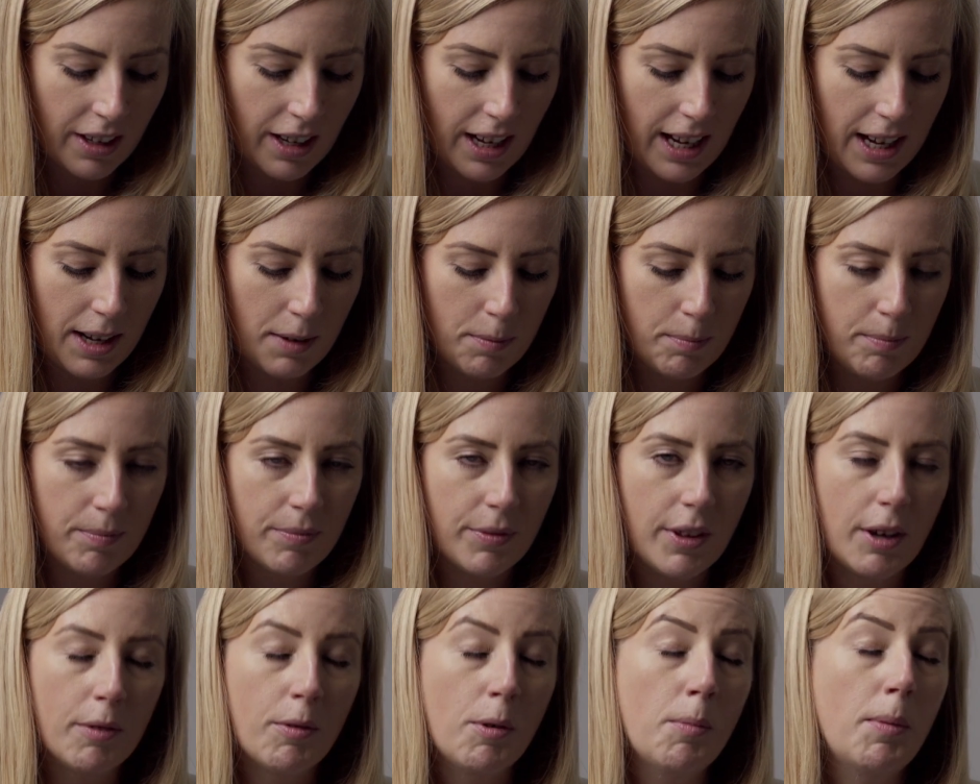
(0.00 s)

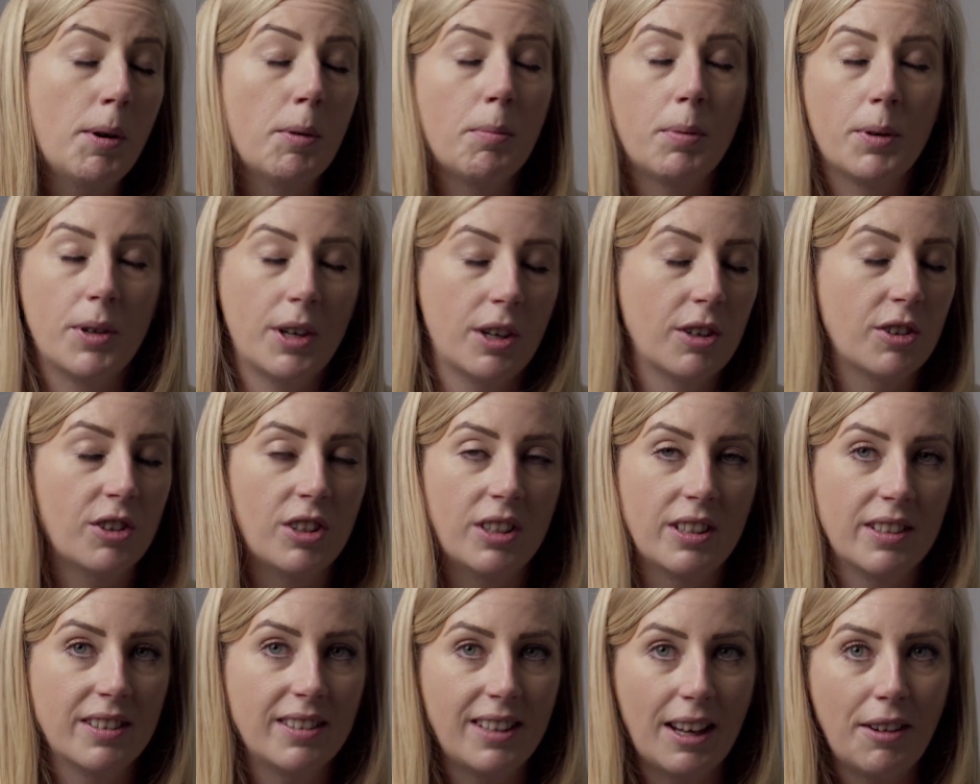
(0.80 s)
Remote
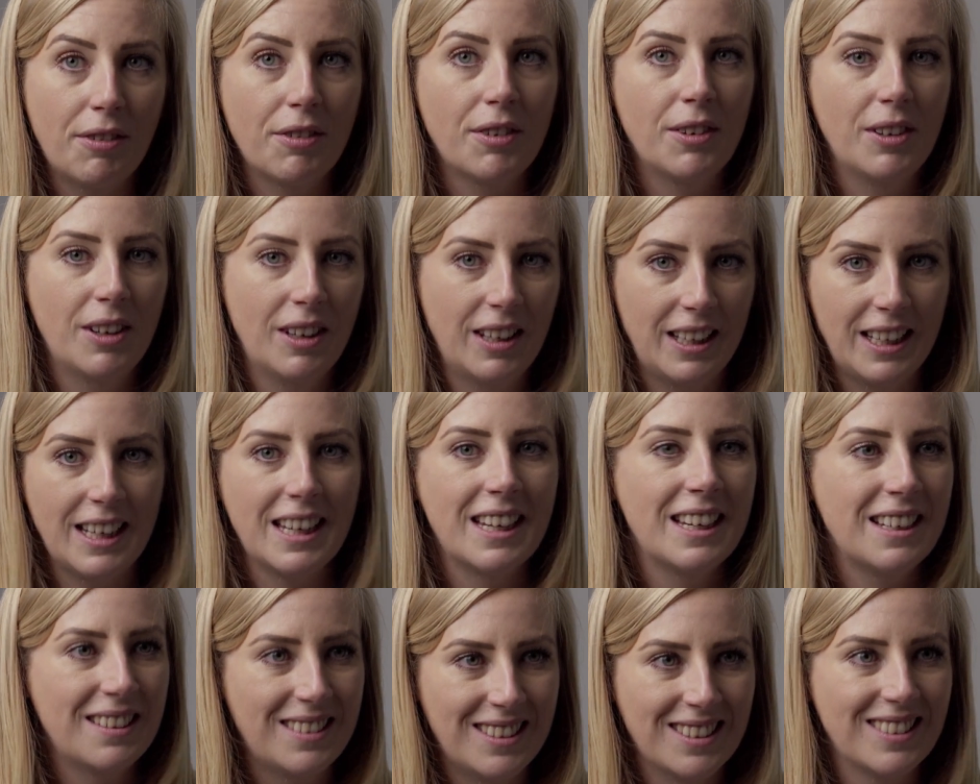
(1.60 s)
production is definitely
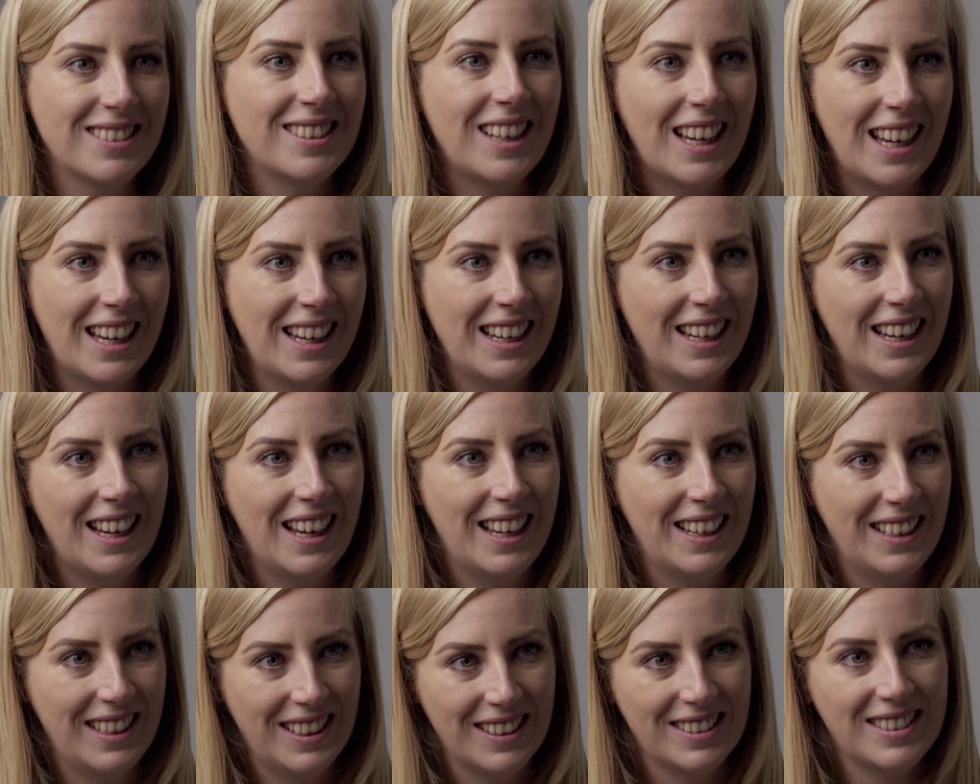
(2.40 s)
here to stay
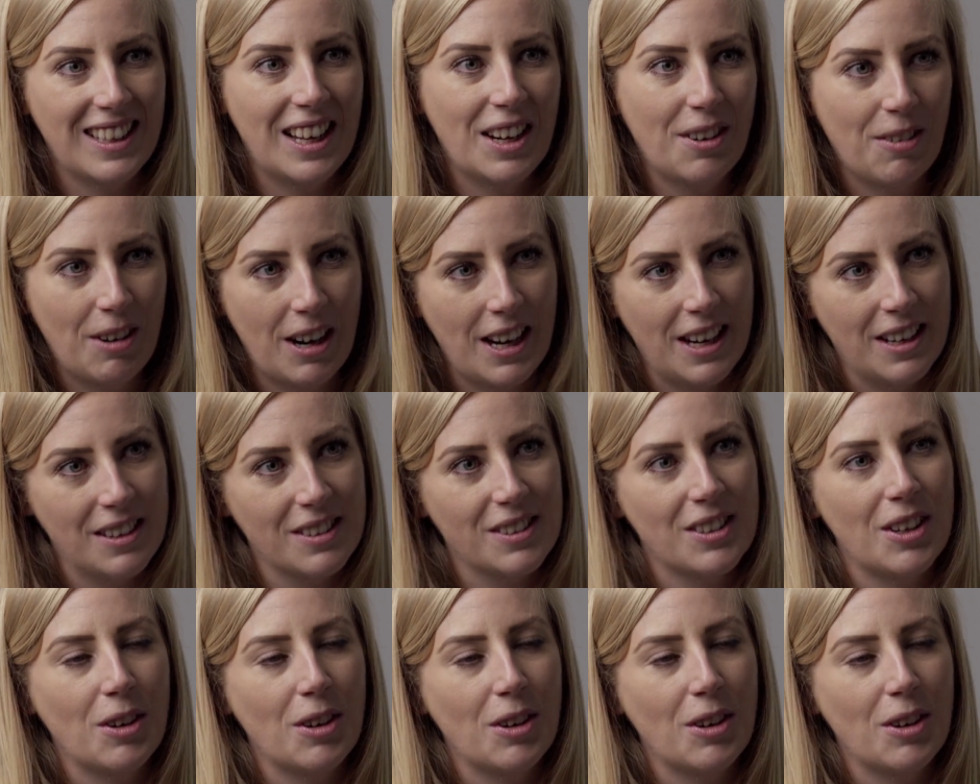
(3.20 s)
and accelerate.